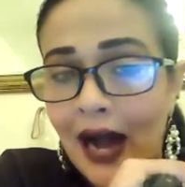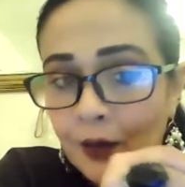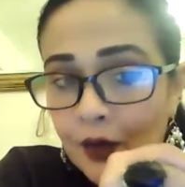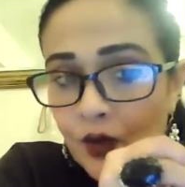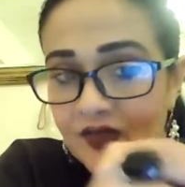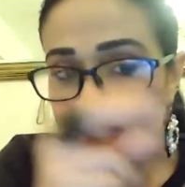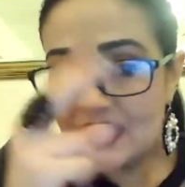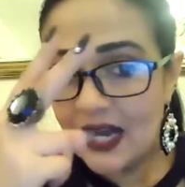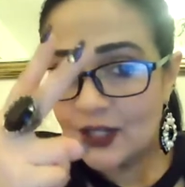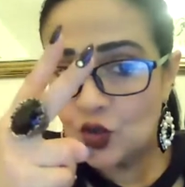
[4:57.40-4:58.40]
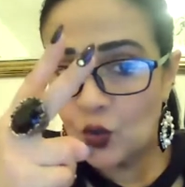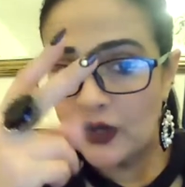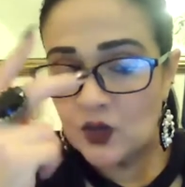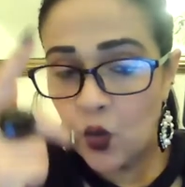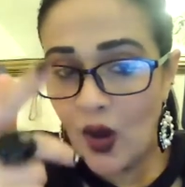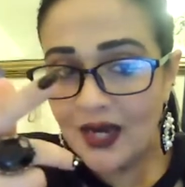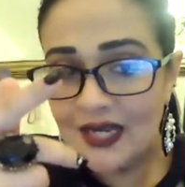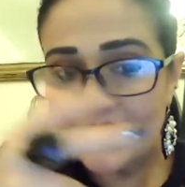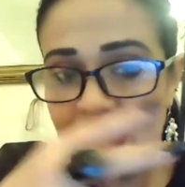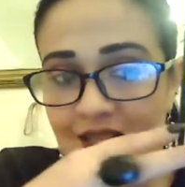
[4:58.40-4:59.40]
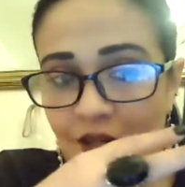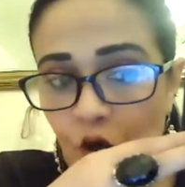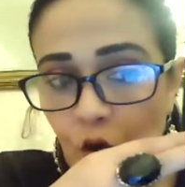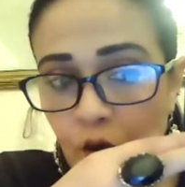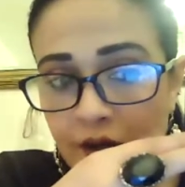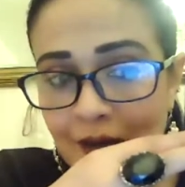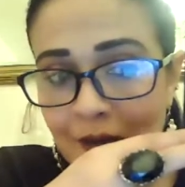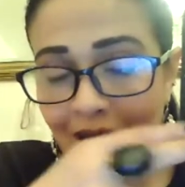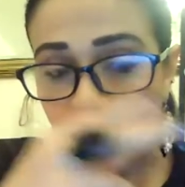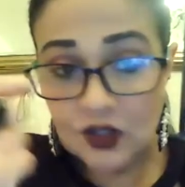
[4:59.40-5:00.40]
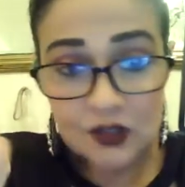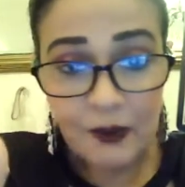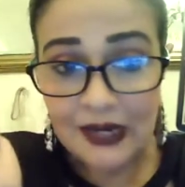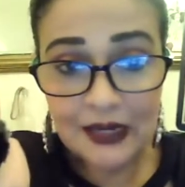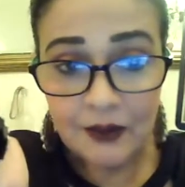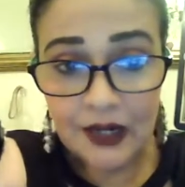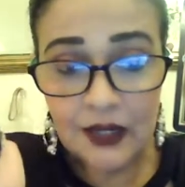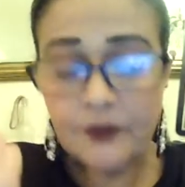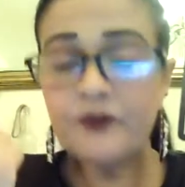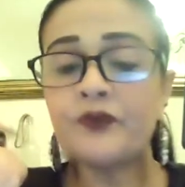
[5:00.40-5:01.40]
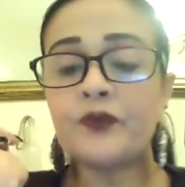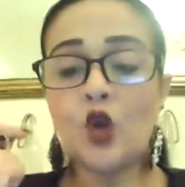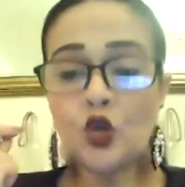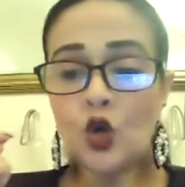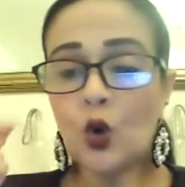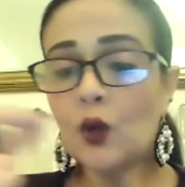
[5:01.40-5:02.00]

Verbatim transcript: I'm going to read this card two ways. One is either you're holding back on spending money, or you're